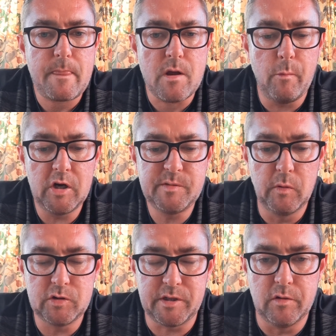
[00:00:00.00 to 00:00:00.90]
I was
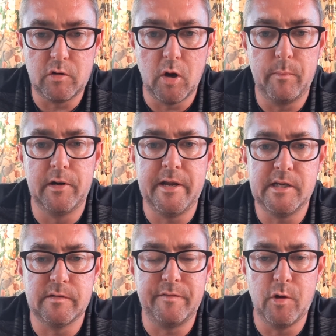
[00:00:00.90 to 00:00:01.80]
supposed to do a couple of
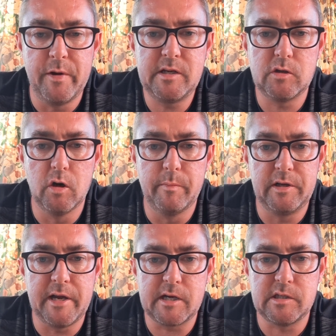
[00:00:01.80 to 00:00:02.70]
these a few weeks ago, but
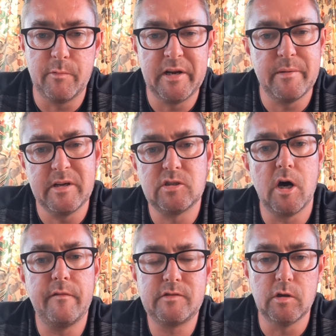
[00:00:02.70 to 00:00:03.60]
they actually went a bit
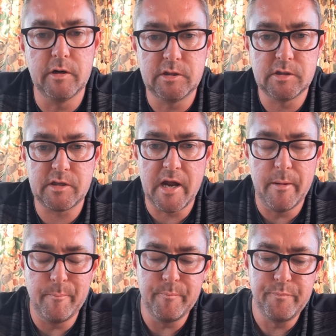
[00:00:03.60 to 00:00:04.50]
soft, so I just
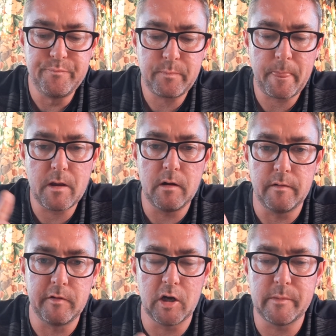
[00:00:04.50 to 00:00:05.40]
I've
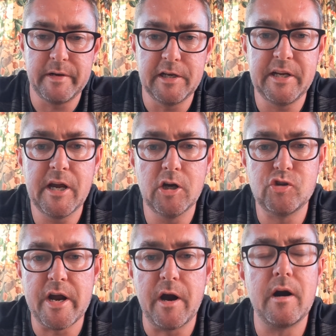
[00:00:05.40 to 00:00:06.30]
got them in the
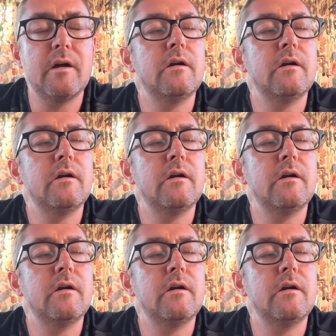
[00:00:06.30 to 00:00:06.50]
dehydrator.